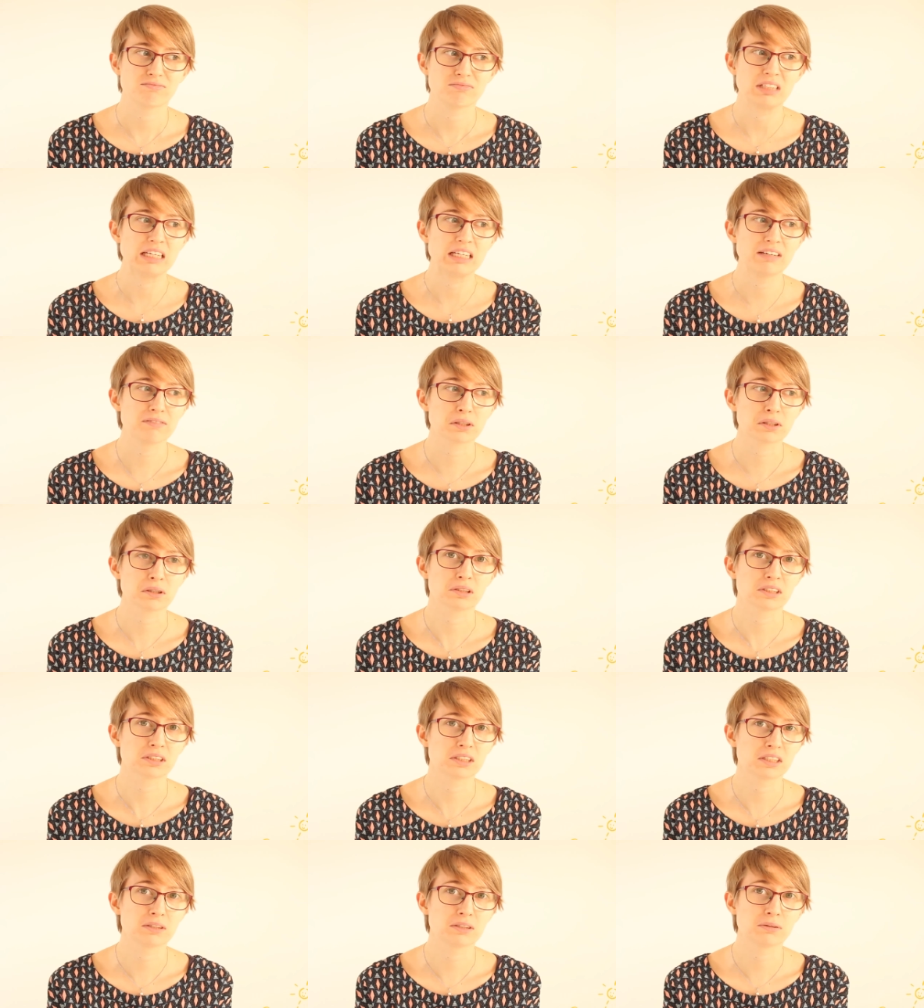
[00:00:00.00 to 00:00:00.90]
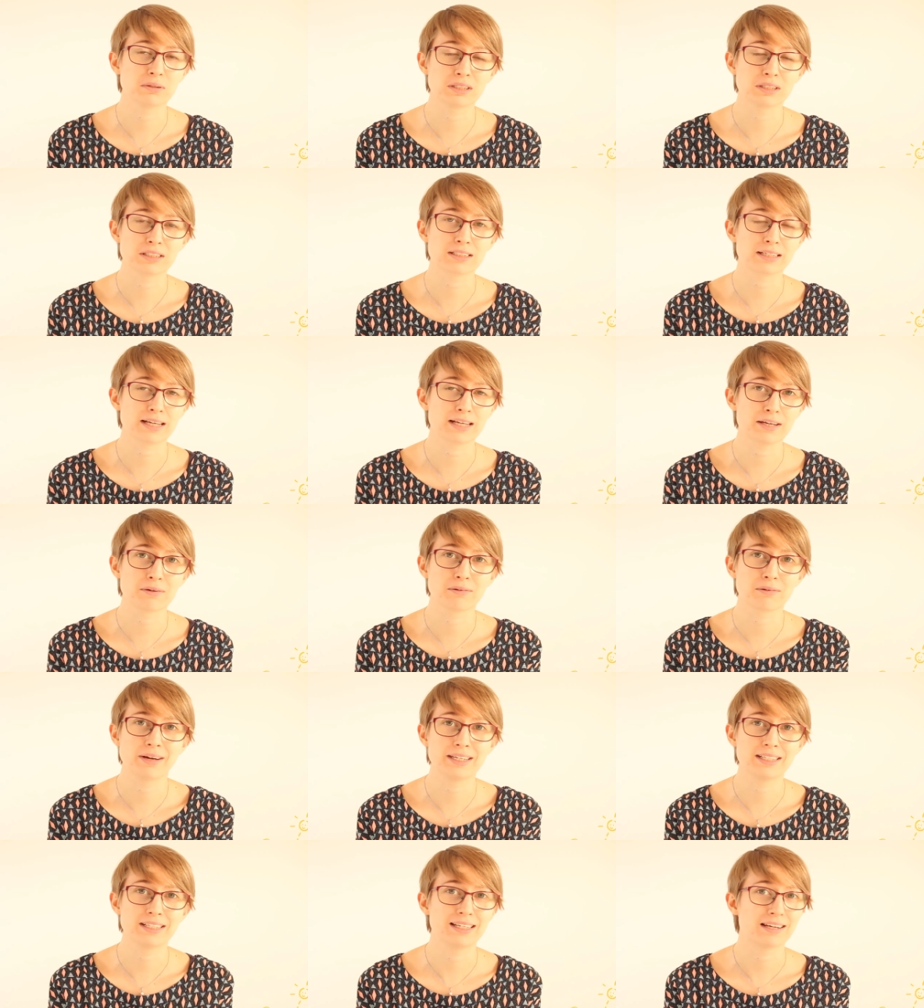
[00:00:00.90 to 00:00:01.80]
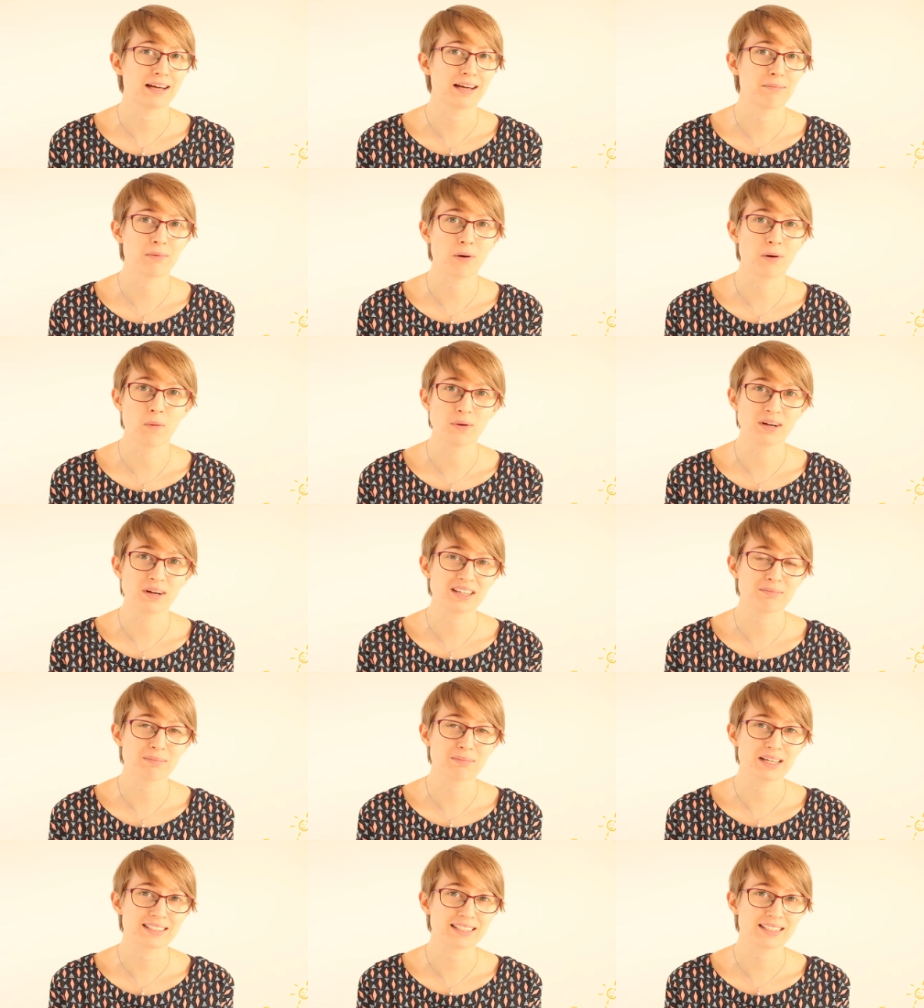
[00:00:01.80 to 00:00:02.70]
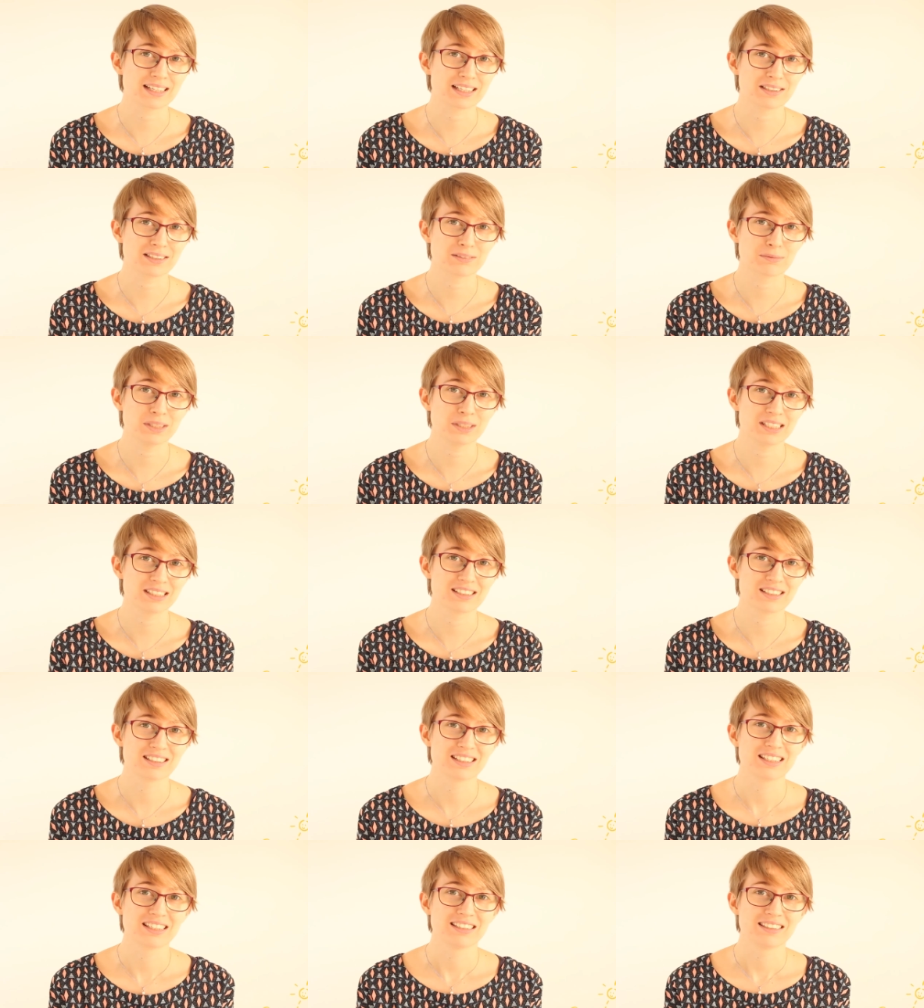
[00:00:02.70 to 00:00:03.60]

even consider doing this again already, and I'm only in my second week.